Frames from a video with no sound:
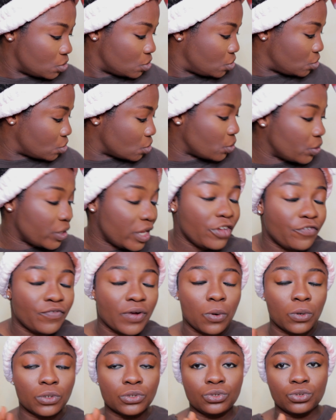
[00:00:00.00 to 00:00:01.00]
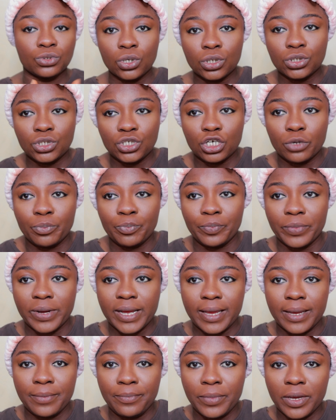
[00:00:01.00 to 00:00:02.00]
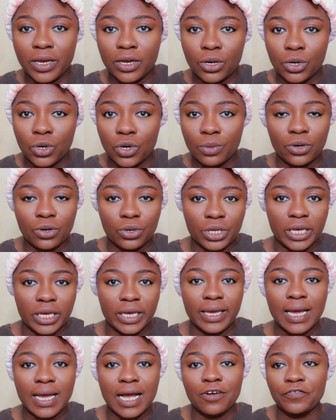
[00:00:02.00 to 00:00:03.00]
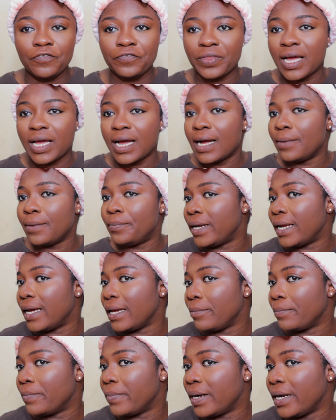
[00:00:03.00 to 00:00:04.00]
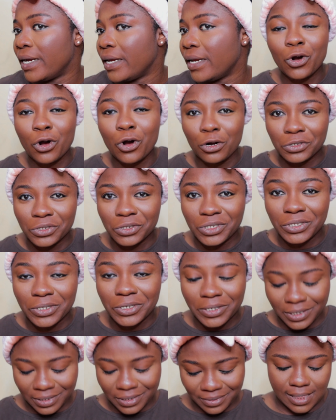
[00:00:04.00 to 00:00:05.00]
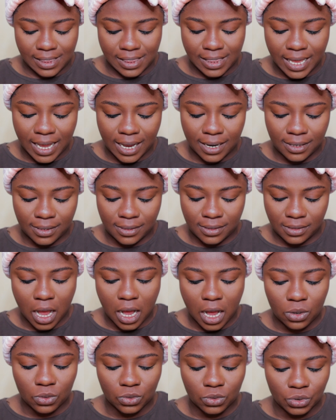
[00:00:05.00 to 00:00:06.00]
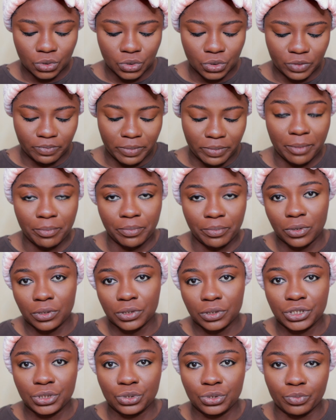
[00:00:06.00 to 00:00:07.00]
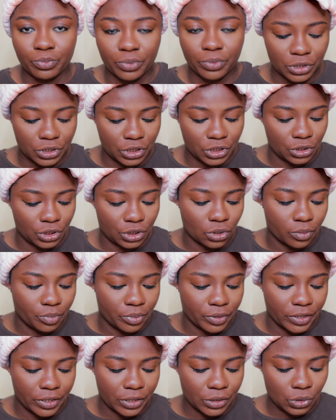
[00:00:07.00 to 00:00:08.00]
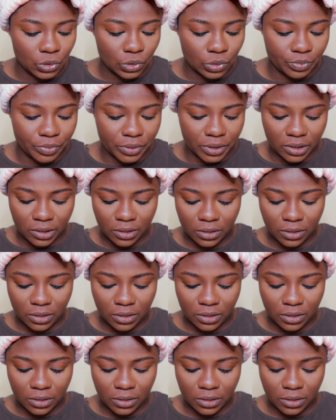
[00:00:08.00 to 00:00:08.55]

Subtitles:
So if I want to touch up my makeup, okay, after applying my contour, then I'll use my blush to blush it up a little bit.